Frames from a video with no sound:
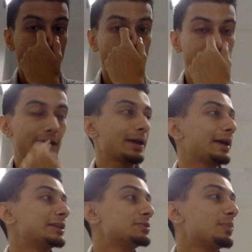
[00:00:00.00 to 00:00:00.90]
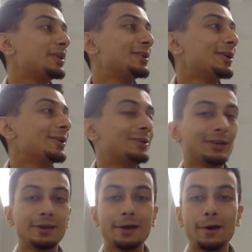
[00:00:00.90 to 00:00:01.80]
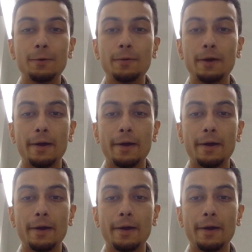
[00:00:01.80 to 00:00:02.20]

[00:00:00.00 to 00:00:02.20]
what has been done till now.